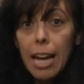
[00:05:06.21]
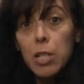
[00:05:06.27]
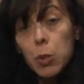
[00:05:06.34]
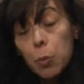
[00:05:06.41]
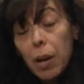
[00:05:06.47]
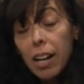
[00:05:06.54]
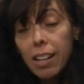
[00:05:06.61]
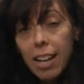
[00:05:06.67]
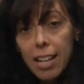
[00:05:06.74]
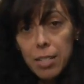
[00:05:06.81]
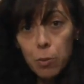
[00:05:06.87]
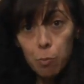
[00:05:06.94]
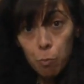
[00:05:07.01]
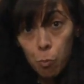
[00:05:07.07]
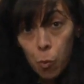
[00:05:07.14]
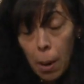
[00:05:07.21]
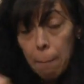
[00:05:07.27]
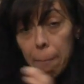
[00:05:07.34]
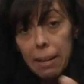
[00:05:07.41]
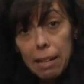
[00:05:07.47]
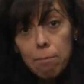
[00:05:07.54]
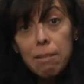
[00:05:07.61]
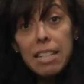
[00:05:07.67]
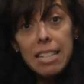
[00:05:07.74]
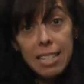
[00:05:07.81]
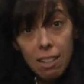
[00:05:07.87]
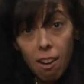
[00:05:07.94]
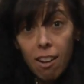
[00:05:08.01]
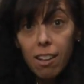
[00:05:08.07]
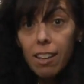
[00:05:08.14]
as well as one big
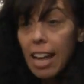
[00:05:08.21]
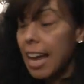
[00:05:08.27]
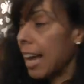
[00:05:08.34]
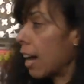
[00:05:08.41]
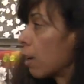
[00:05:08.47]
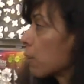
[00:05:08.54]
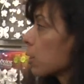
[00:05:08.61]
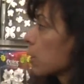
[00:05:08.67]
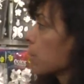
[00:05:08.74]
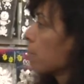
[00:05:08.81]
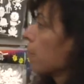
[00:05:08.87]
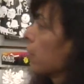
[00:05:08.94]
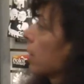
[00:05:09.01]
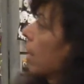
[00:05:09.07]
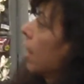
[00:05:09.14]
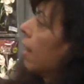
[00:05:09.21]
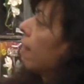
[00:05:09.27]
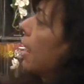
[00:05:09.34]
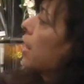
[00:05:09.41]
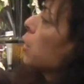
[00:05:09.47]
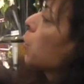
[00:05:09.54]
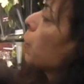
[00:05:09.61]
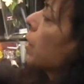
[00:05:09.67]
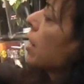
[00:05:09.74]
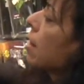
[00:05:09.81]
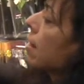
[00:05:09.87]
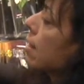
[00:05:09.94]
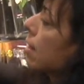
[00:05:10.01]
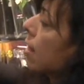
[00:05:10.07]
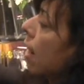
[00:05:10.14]
piece on a layout. That's one of
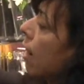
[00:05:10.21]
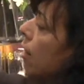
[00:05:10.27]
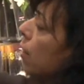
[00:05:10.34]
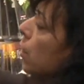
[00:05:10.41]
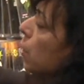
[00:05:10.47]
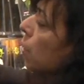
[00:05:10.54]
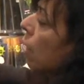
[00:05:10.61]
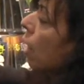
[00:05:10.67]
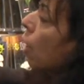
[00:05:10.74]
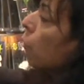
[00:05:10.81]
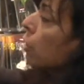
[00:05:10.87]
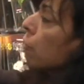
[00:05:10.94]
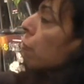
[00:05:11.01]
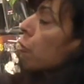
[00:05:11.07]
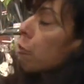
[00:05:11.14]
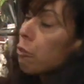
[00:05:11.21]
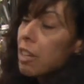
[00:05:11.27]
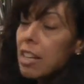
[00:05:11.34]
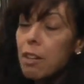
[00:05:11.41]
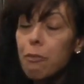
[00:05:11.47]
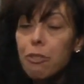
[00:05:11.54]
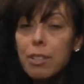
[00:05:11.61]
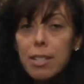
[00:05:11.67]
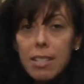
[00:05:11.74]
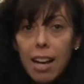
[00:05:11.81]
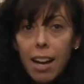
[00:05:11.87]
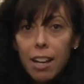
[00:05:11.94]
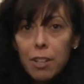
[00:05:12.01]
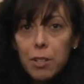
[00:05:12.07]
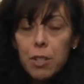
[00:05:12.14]
the styles. We have 3 different
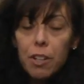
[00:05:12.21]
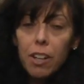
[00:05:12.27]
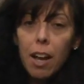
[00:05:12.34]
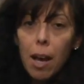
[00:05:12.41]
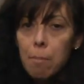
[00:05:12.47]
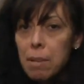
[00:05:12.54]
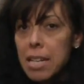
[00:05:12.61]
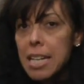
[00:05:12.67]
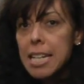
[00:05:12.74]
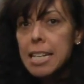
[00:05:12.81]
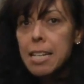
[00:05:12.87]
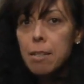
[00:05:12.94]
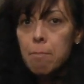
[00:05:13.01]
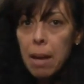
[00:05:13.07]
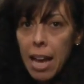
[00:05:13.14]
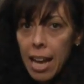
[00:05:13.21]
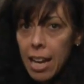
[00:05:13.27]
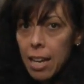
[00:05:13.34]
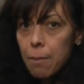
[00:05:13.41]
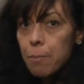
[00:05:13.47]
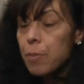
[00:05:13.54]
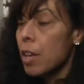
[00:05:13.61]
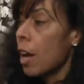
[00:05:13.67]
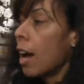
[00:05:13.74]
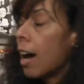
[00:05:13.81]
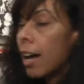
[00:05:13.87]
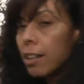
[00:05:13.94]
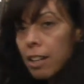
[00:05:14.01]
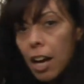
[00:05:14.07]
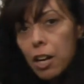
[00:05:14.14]
styles. They're coming in May.
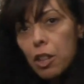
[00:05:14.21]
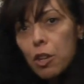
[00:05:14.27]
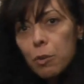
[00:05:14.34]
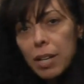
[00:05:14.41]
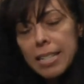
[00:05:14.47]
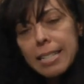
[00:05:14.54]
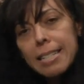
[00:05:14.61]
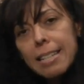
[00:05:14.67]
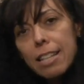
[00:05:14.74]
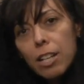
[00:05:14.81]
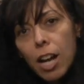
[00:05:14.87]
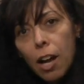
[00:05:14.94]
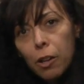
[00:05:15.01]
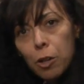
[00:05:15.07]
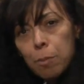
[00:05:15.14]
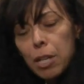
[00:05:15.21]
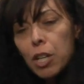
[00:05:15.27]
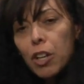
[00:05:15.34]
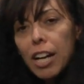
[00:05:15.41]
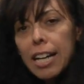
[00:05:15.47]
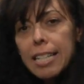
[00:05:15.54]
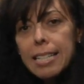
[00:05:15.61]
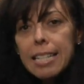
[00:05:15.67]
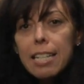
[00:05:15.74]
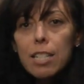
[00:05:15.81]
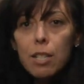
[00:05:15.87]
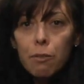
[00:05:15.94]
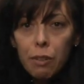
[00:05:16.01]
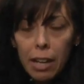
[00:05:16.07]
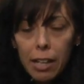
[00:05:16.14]
A lot of the rest of the Color Me Crazy
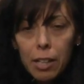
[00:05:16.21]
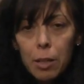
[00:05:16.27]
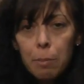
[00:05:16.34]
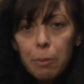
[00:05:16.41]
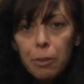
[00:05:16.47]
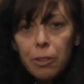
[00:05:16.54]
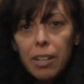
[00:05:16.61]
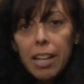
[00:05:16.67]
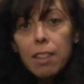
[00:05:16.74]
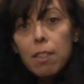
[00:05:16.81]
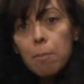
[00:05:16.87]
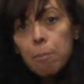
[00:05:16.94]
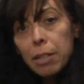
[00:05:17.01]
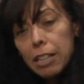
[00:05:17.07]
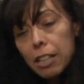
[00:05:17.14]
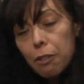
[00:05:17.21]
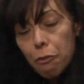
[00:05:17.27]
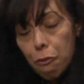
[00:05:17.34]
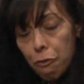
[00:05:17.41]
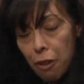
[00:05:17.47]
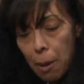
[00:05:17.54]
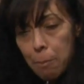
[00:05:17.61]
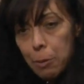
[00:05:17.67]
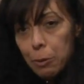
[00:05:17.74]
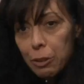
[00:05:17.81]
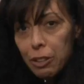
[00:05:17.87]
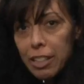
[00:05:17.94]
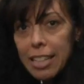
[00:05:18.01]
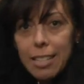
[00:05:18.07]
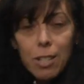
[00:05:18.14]
is available in the middle of
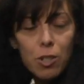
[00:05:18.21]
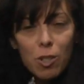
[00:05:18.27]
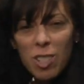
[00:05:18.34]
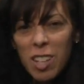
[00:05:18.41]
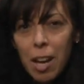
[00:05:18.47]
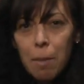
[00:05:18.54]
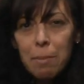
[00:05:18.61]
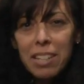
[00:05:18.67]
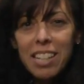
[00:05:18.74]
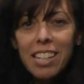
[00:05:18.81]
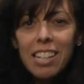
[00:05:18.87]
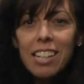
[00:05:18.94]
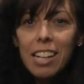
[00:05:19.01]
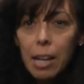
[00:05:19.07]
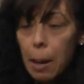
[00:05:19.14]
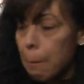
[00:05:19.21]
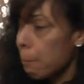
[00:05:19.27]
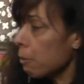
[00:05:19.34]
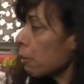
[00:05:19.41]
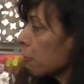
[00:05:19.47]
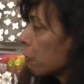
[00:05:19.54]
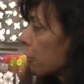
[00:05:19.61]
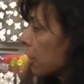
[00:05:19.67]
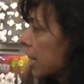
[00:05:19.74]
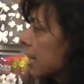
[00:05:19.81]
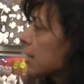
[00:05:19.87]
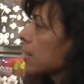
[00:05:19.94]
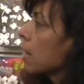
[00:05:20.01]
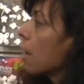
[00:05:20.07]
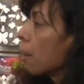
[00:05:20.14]
February. It's just coming in a couple of
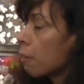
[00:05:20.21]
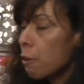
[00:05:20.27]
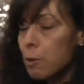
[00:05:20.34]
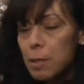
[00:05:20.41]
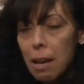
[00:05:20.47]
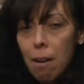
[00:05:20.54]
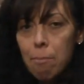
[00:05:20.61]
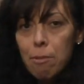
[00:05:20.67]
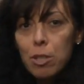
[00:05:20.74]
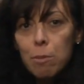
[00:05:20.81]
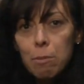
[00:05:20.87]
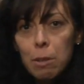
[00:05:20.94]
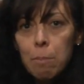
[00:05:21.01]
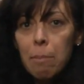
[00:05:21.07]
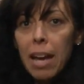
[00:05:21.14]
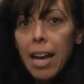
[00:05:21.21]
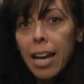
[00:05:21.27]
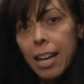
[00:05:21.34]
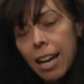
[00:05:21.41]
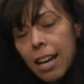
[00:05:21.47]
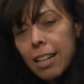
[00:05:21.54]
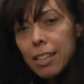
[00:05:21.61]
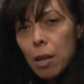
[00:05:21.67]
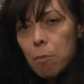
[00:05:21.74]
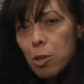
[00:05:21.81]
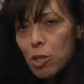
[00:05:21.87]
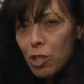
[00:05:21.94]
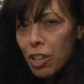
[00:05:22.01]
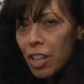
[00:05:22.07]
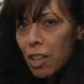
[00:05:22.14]
weeks. Those happen to be May. Let me
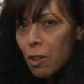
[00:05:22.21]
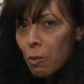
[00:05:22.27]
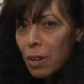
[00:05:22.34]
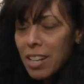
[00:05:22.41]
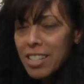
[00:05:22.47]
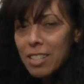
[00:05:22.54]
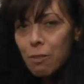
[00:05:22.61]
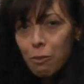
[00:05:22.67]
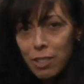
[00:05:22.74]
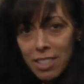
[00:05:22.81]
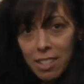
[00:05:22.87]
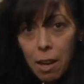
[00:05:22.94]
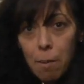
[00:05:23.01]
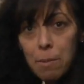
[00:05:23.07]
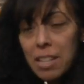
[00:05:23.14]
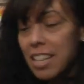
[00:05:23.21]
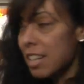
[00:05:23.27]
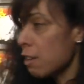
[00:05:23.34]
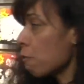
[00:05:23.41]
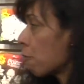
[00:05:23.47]
show you the rest of what's coming in